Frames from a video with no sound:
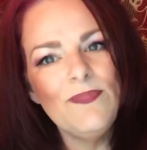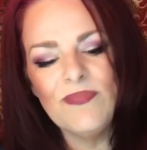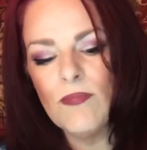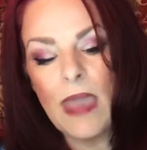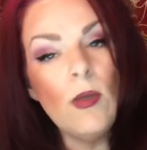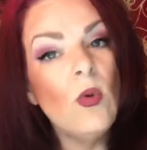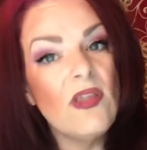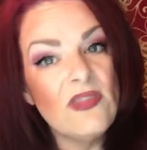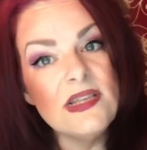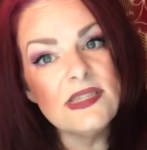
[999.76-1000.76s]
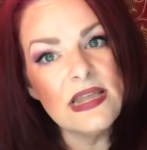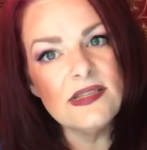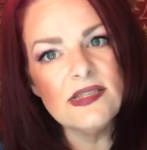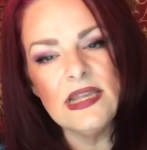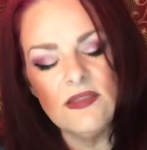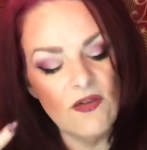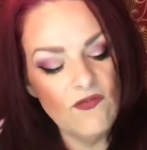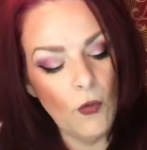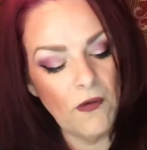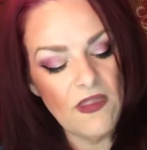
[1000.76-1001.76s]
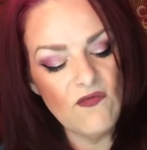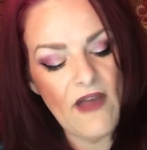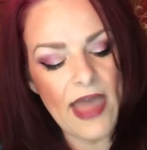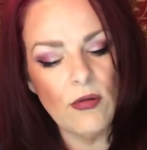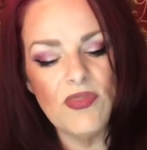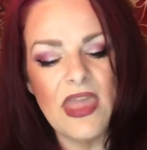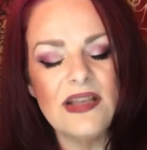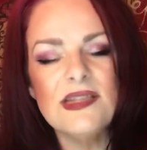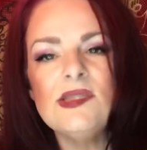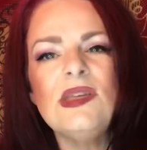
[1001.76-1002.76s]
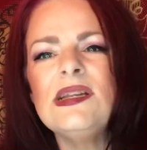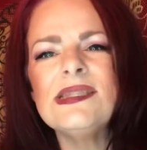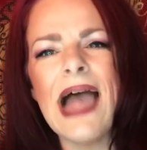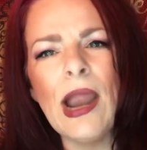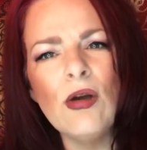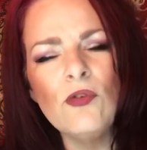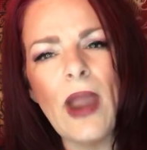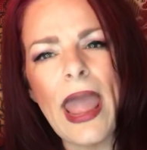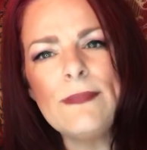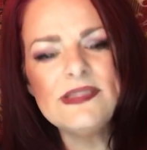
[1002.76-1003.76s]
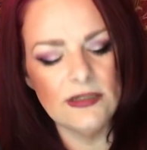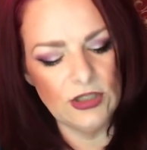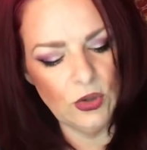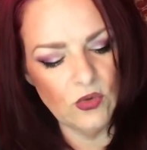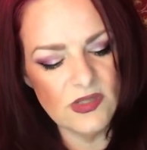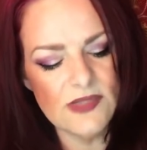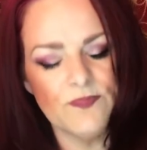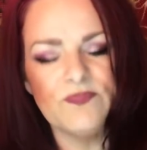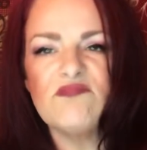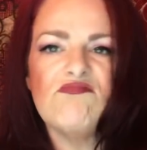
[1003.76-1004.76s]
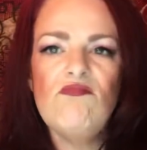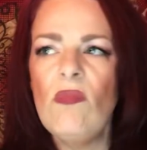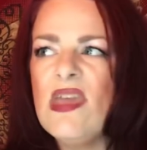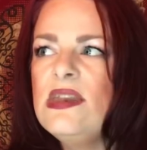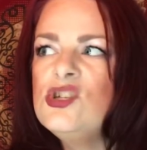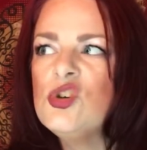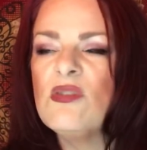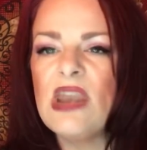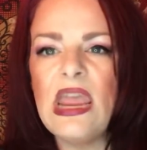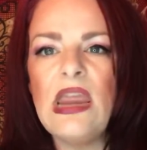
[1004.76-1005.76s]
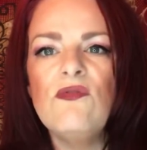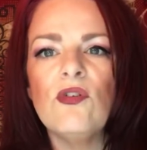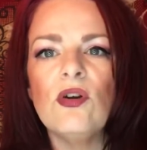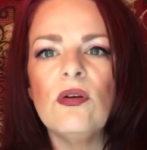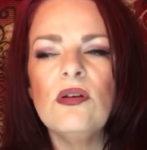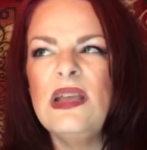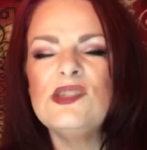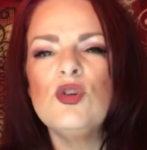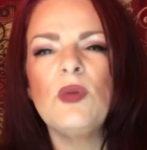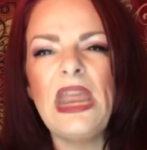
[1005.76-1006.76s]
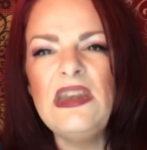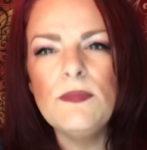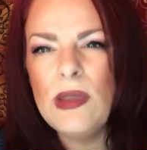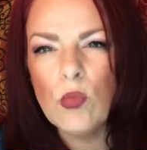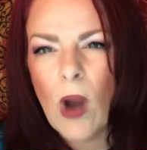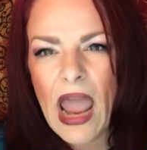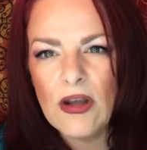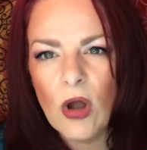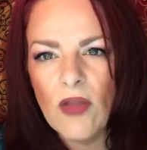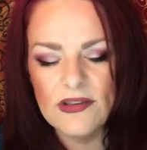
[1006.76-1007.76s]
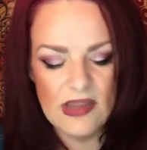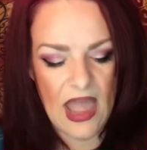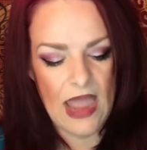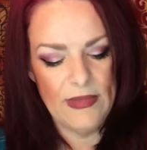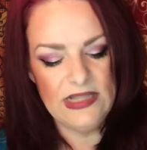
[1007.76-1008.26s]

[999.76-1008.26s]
Maybe one of these things is it. The fourth and final thing is the desire for absolutes. It is it's your need to be right all the time.